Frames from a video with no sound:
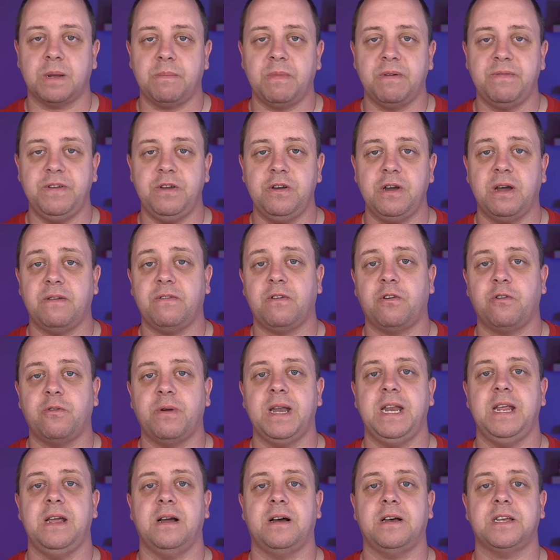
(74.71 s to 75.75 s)
of you have
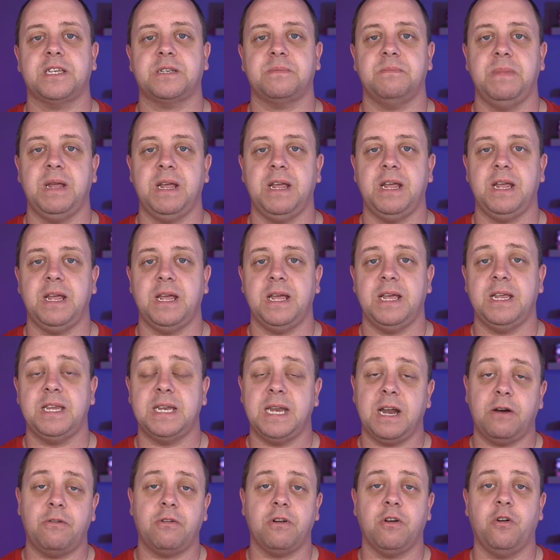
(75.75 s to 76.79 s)
already asked me, is
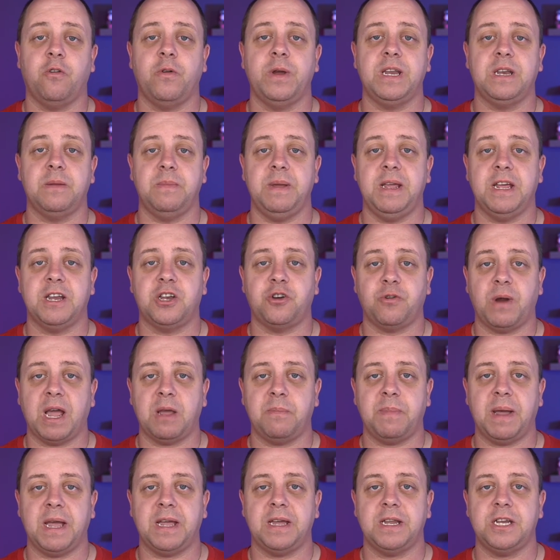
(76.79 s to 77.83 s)
there going to be a
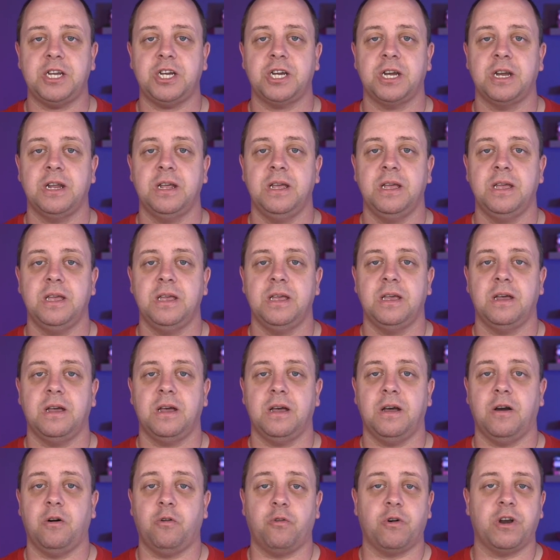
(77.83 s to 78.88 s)
track package
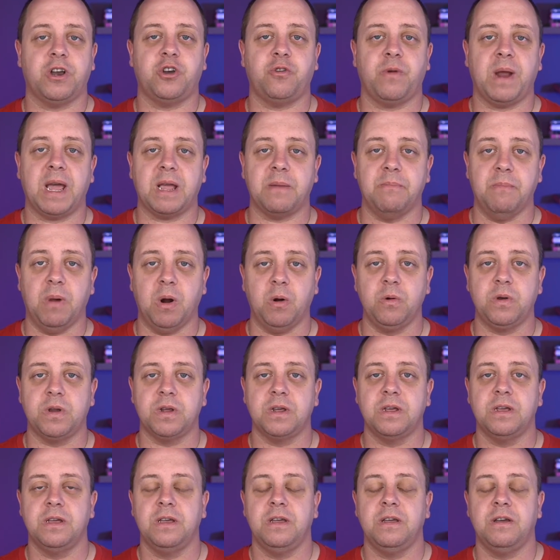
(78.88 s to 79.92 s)
or a track mode
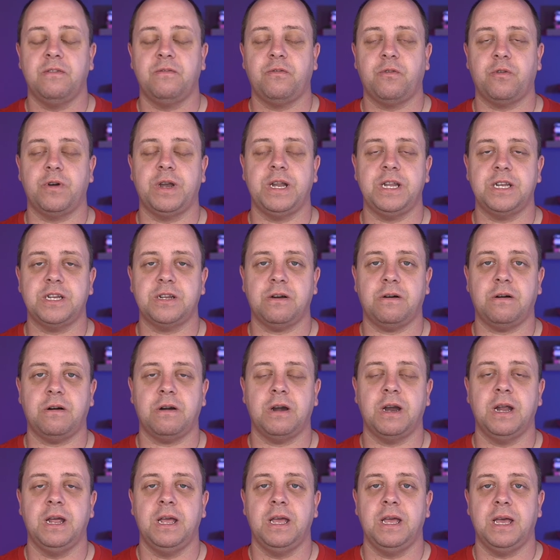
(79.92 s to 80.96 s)
for this
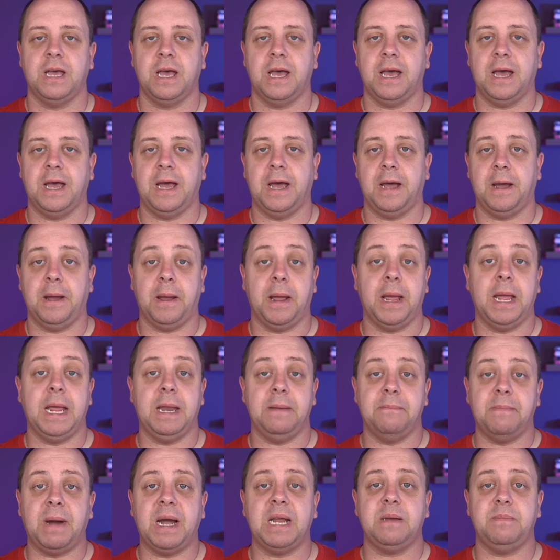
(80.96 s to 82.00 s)
car?
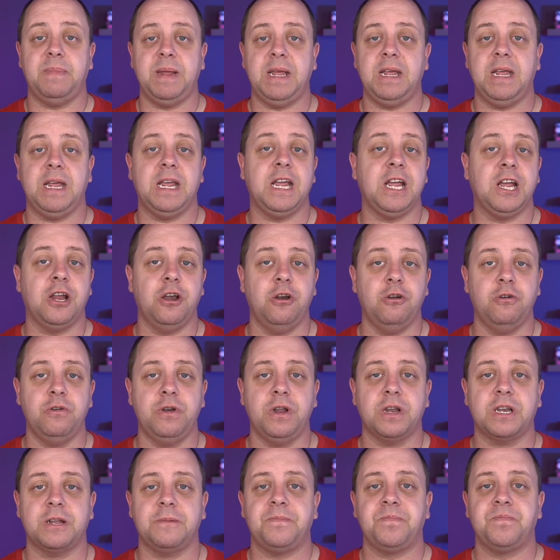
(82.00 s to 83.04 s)
It might be
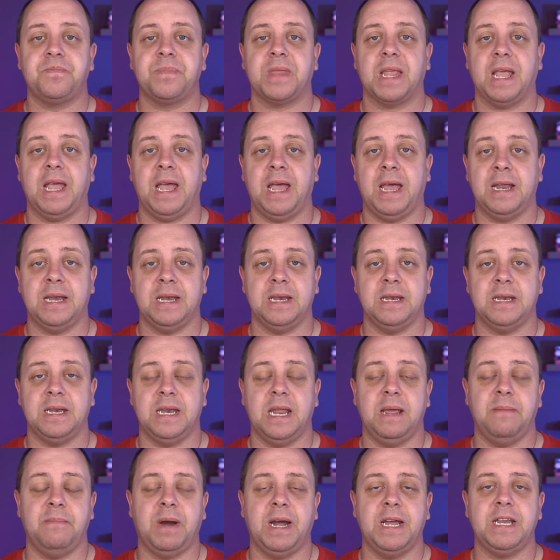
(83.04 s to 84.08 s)
included, and
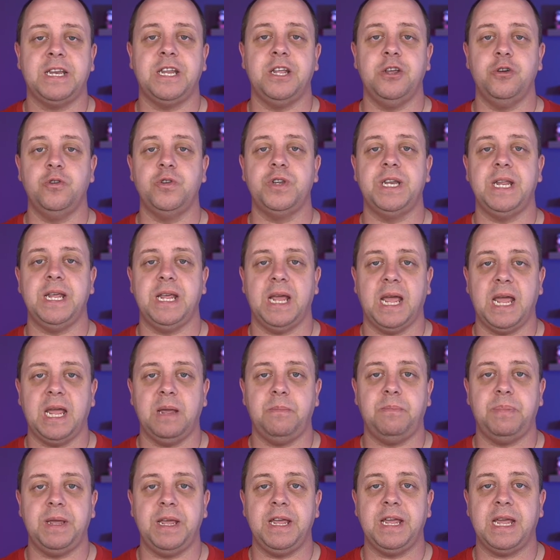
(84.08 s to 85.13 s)
they might use the
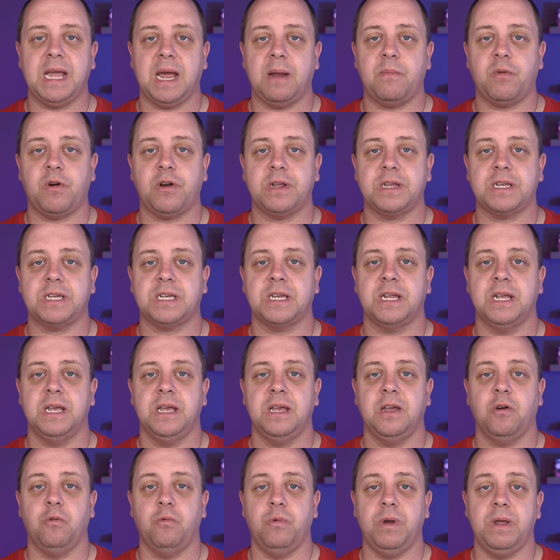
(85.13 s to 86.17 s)
AP cameras
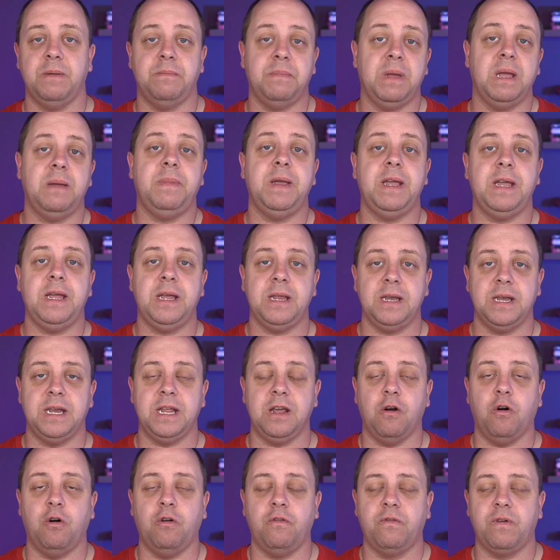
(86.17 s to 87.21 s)
with maybe
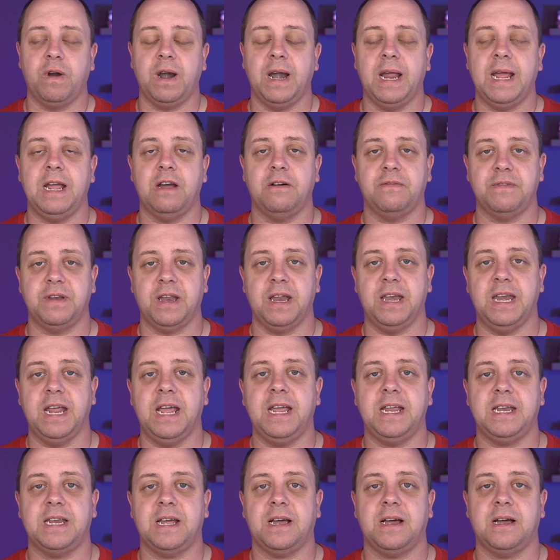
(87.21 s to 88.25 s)
the overlay of the
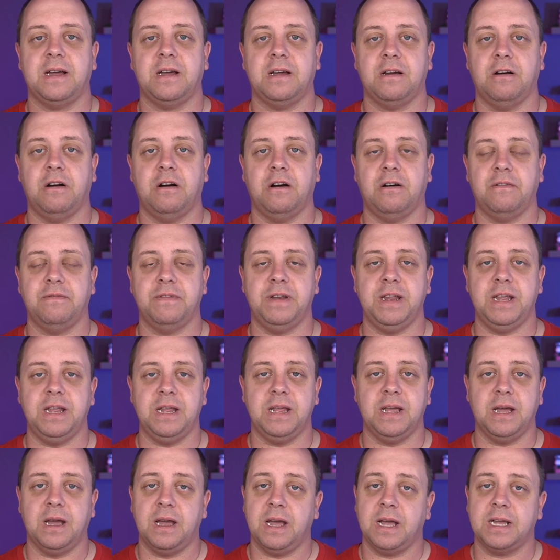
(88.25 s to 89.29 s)
data of
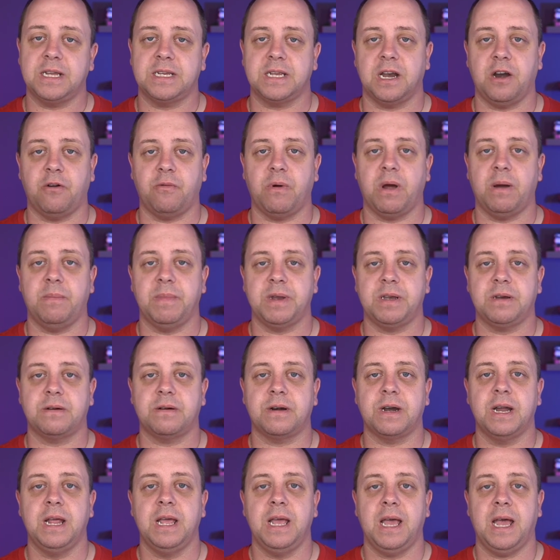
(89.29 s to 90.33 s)
the
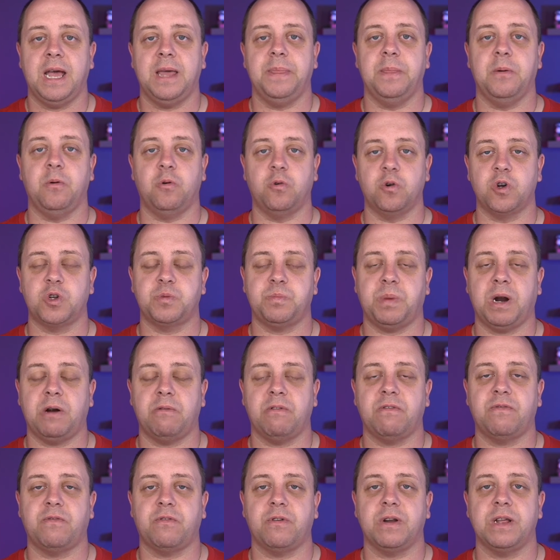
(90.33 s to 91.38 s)
accelerometer and the
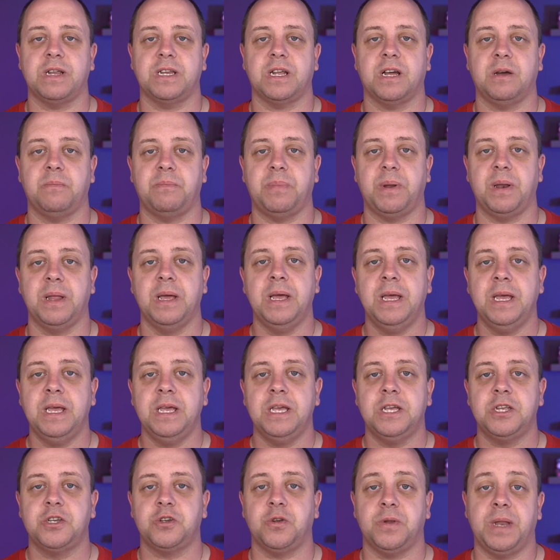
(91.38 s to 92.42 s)
horsepower, for example.
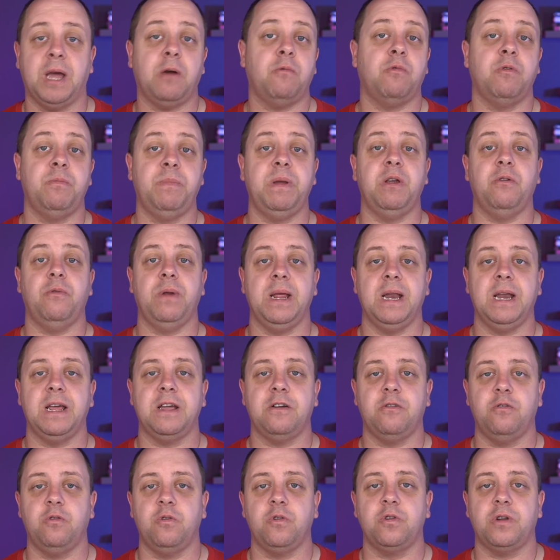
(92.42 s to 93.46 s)
So that would be really
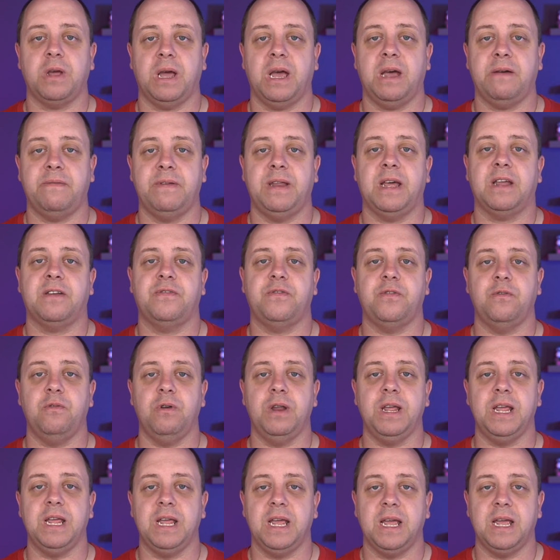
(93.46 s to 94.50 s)
cool to have that
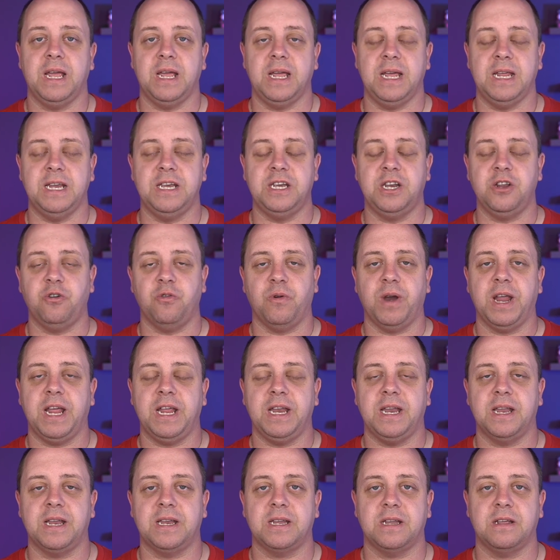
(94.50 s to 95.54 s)
fully
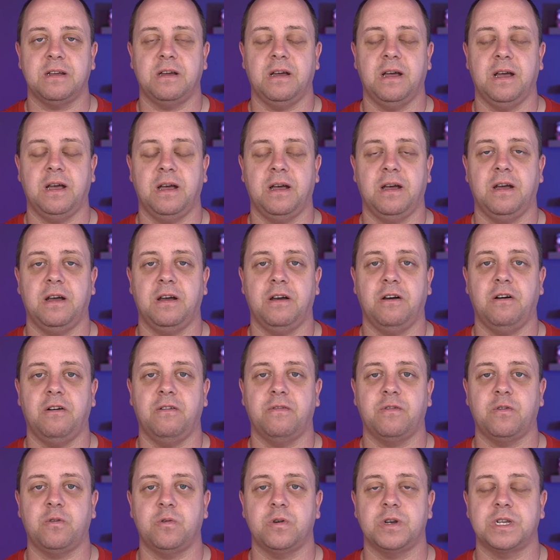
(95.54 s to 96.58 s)
integrated.
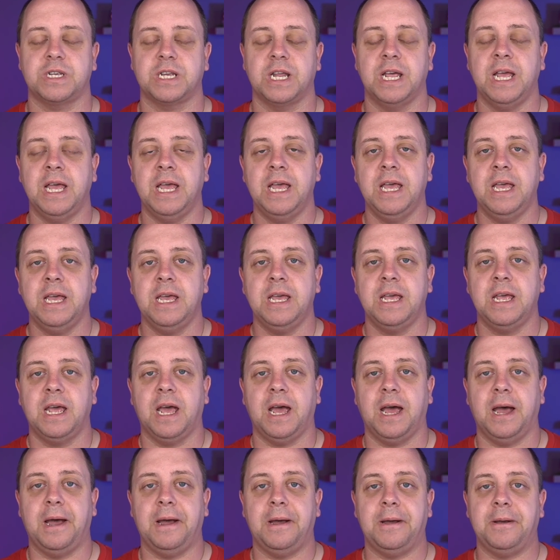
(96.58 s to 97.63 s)
Of course.
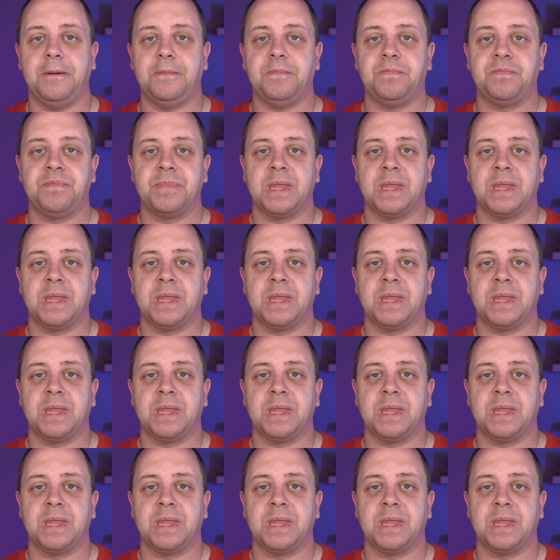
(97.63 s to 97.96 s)
Now